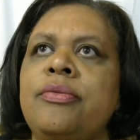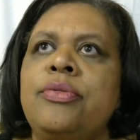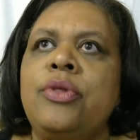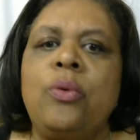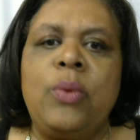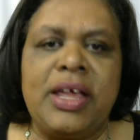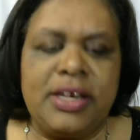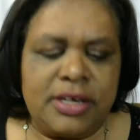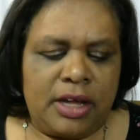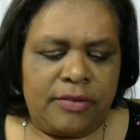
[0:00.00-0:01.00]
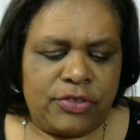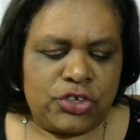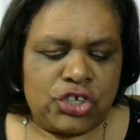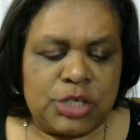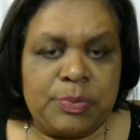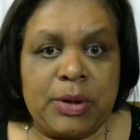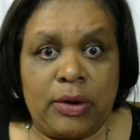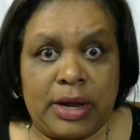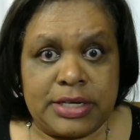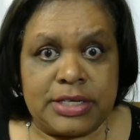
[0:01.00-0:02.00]
the wind of the
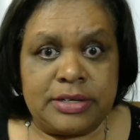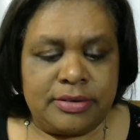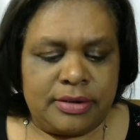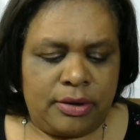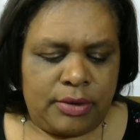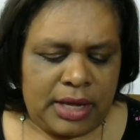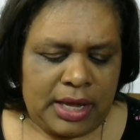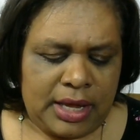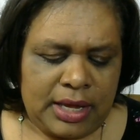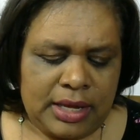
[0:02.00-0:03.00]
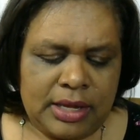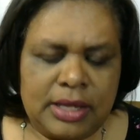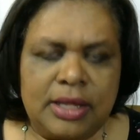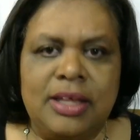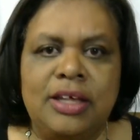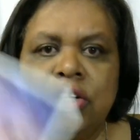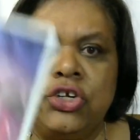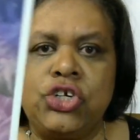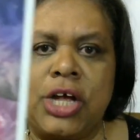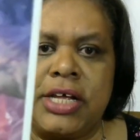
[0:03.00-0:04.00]
spirit. Okay?
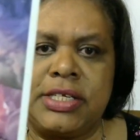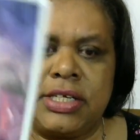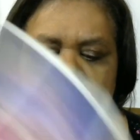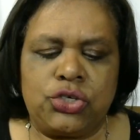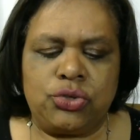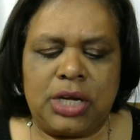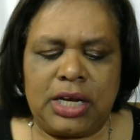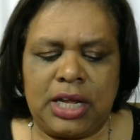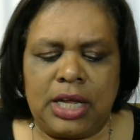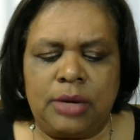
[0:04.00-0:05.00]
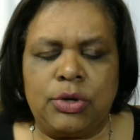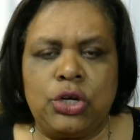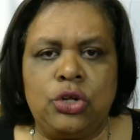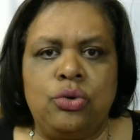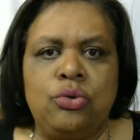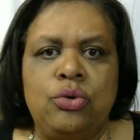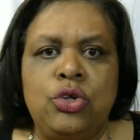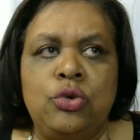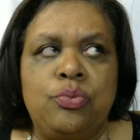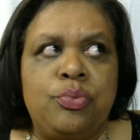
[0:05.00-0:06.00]
Justice, you get in what you
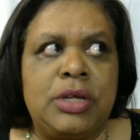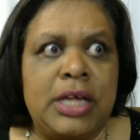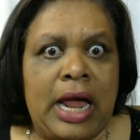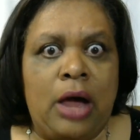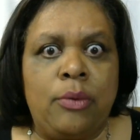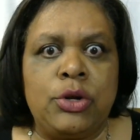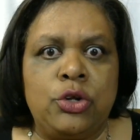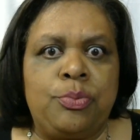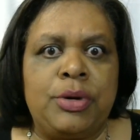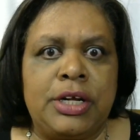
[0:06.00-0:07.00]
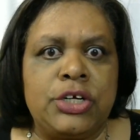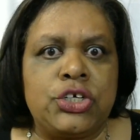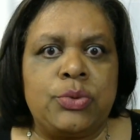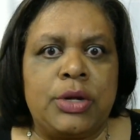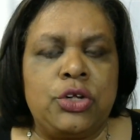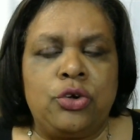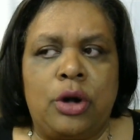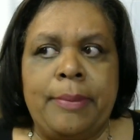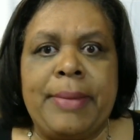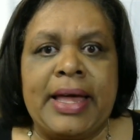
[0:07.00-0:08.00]
you get out what you put into it. You
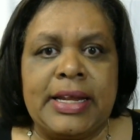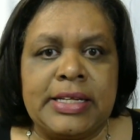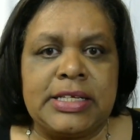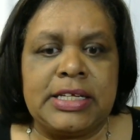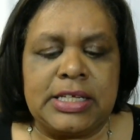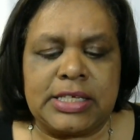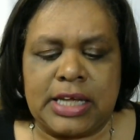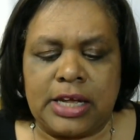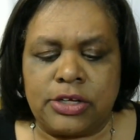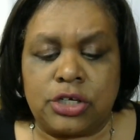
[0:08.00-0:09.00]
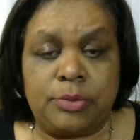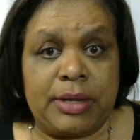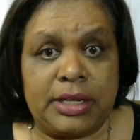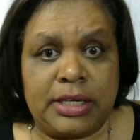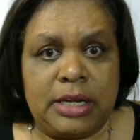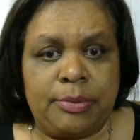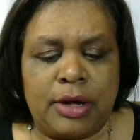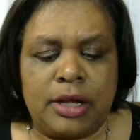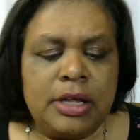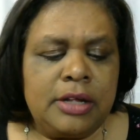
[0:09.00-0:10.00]
are balancing the scales. Could be a
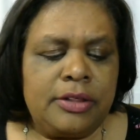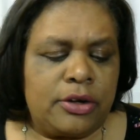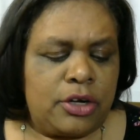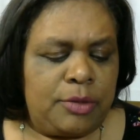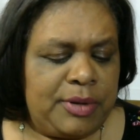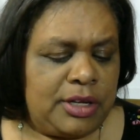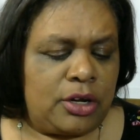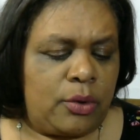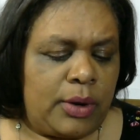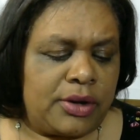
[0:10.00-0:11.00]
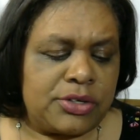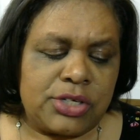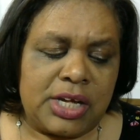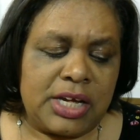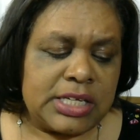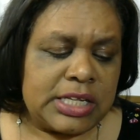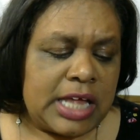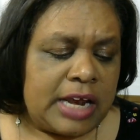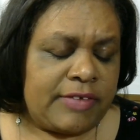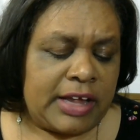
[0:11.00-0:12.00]
Libra. There could be an Aquarius. There is a
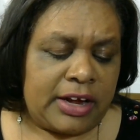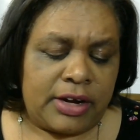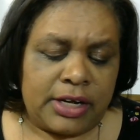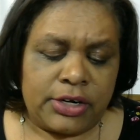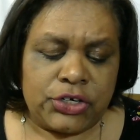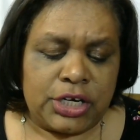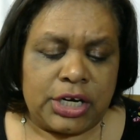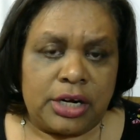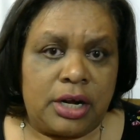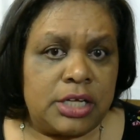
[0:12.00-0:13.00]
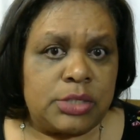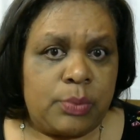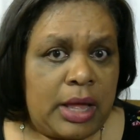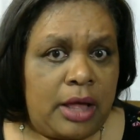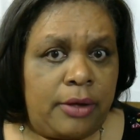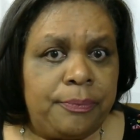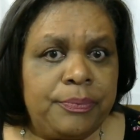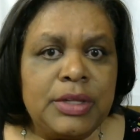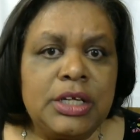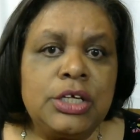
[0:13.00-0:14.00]
lot of air energy here as well.
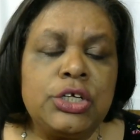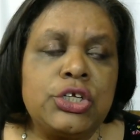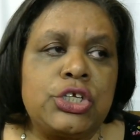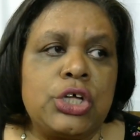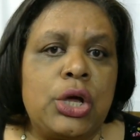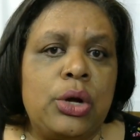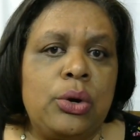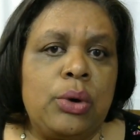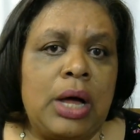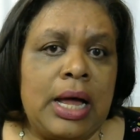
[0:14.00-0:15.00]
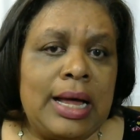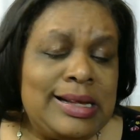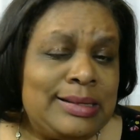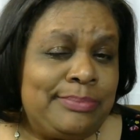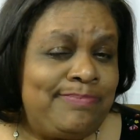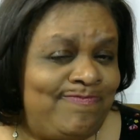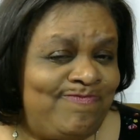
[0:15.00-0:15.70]
So, um,